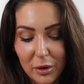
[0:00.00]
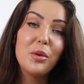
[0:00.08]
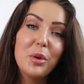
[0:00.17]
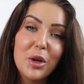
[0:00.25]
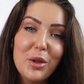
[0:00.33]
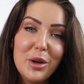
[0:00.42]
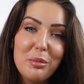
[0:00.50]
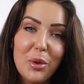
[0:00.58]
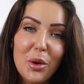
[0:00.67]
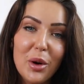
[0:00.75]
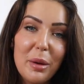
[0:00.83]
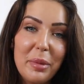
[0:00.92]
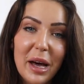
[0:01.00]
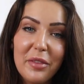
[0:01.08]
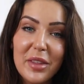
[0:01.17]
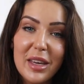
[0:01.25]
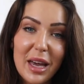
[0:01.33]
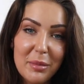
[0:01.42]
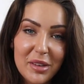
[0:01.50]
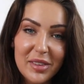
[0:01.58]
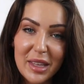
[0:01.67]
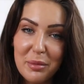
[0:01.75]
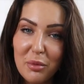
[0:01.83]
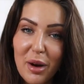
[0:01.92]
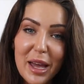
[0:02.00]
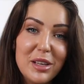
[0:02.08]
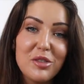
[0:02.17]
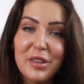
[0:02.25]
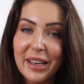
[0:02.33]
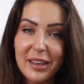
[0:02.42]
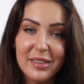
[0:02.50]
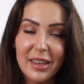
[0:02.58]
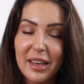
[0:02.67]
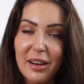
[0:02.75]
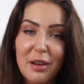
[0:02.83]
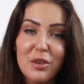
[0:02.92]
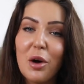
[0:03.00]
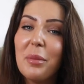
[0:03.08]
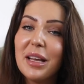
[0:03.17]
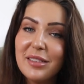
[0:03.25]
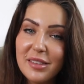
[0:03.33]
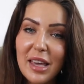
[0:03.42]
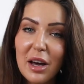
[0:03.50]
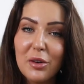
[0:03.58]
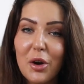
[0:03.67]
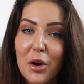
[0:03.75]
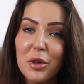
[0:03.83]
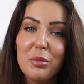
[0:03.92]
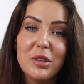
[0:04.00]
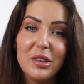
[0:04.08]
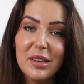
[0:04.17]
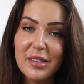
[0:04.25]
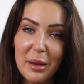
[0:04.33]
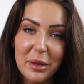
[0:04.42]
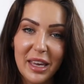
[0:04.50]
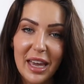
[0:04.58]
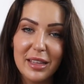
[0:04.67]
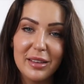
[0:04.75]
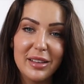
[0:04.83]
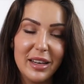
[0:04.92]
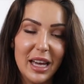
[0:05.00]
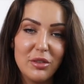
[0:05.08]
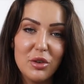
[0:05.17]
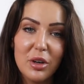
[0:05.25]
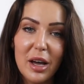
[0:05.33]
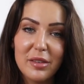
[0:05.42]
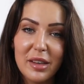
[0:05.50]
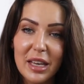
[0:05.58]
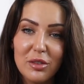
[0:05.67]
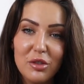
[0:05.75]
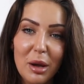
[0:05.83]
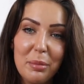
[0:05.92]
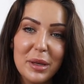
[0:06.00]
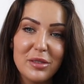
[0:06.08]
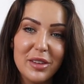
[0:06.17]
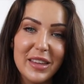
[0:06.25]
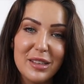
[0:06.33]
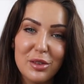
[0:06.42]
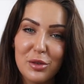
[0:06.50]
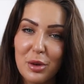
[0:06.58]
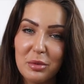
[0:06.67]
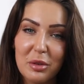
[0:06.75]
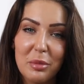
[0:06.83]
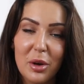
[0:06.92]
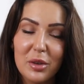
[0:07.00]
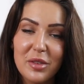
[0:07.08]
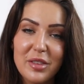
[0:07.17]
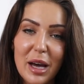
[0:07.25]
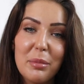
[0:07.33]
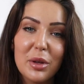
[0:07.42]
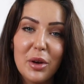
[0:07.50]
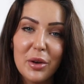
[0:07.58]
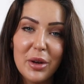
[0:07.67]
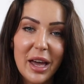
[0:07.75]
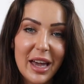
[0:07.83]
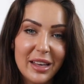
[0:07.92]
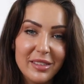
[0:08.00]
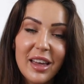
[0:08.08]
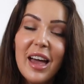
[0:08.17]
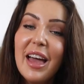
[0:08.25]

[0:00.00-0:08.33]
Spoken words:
If you want to learn more about the Emma Sleep range, like I said, I've got my discount code, which is emma.caitlain, and you guys can jump into the description box down below and